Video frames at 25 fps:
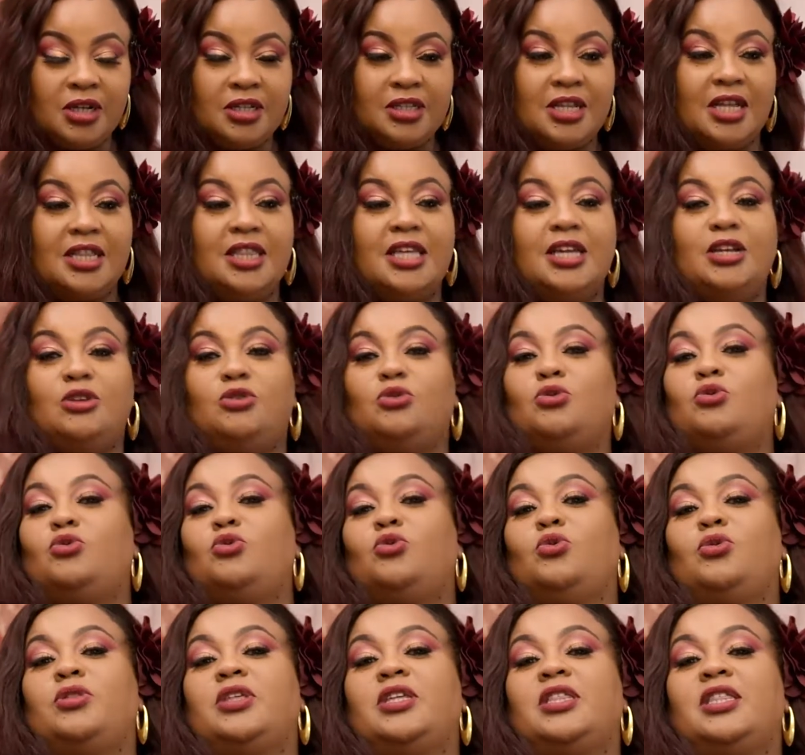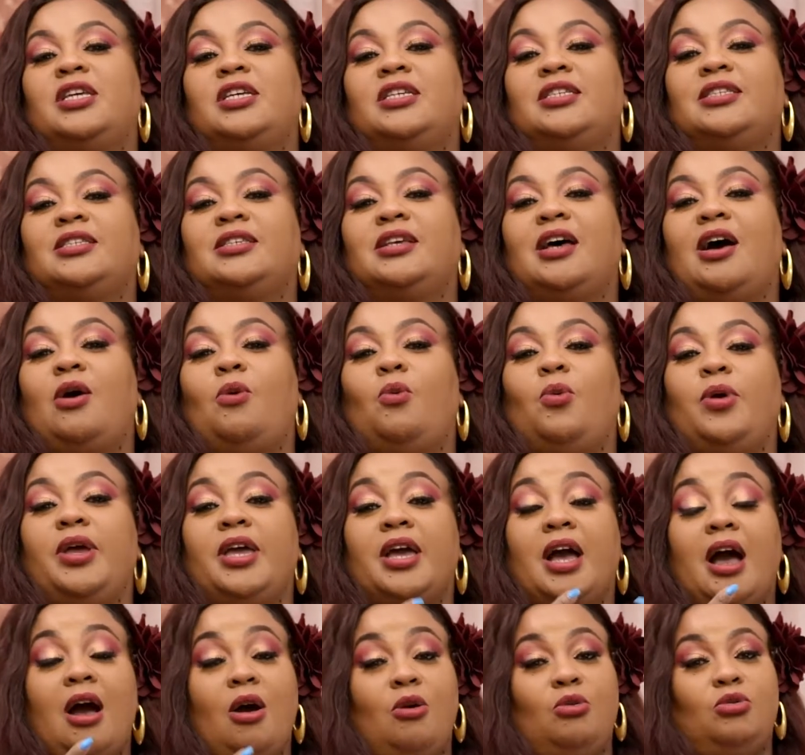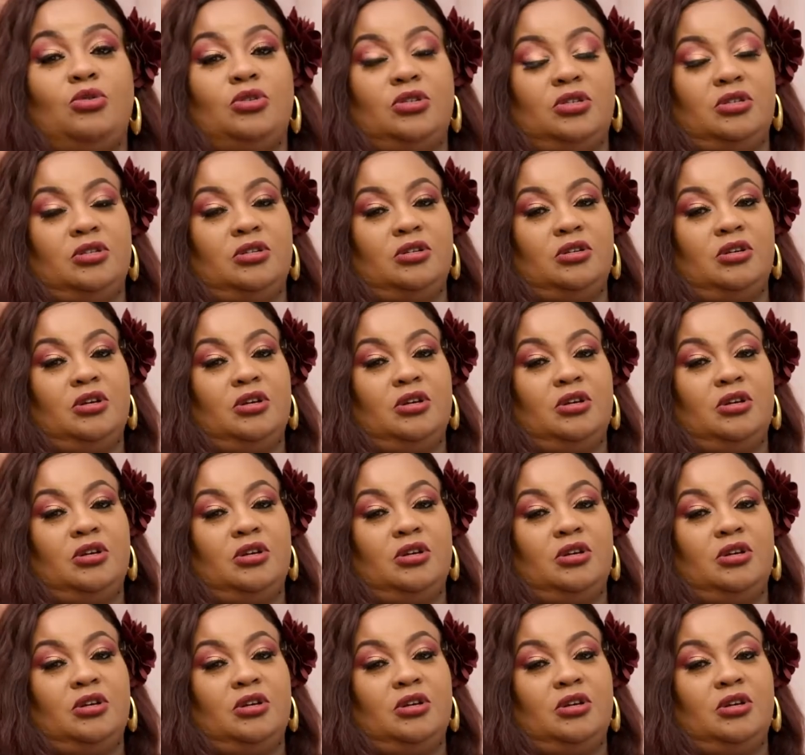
that they don't know that there's a way out